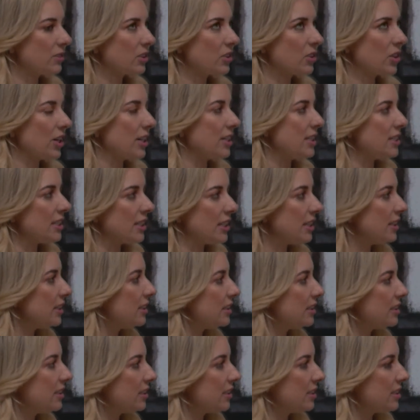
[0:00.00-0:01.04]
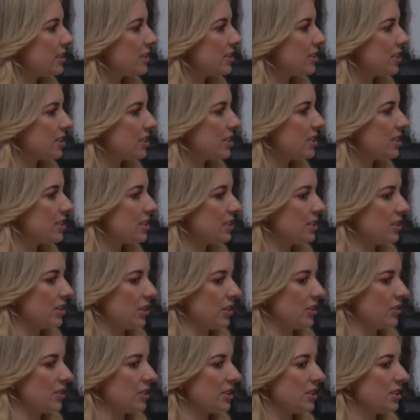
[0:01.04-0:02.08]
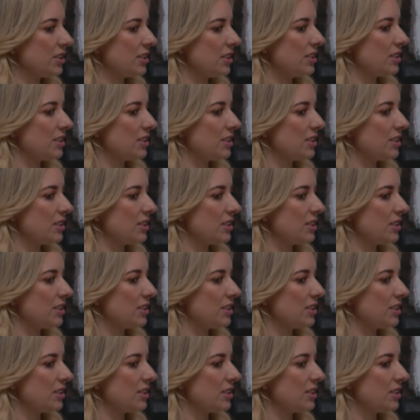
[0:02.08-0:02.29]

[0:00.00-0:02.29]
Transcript: crazy, and it's just you know it,